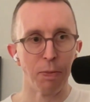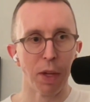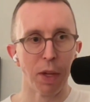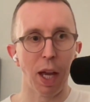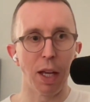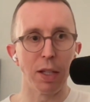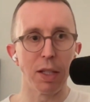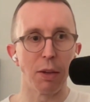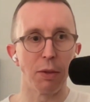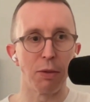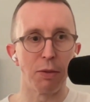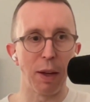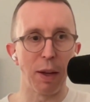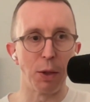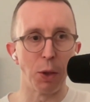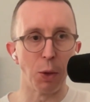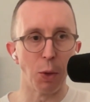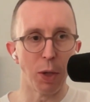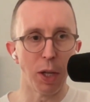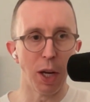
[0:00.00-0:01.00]
As I found
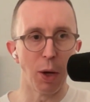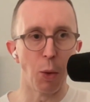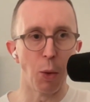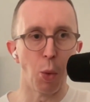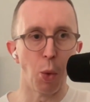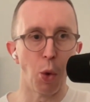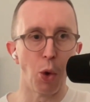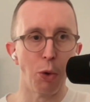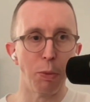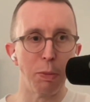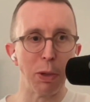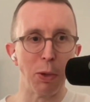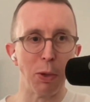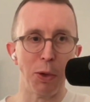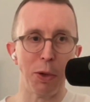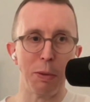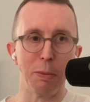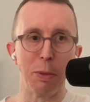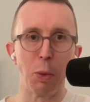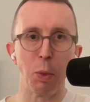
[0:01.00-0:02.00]
out, wall ball
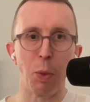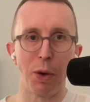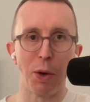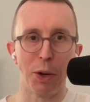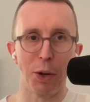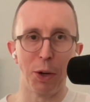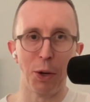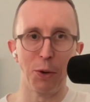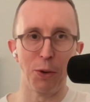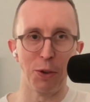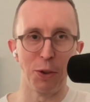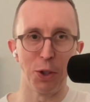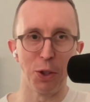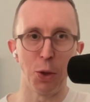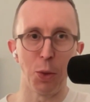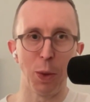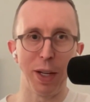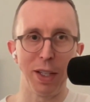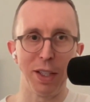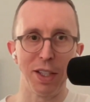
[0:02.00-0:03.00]
number
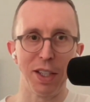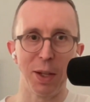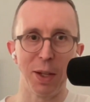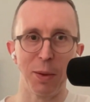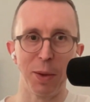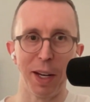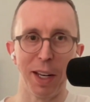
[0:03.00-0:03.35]
120 when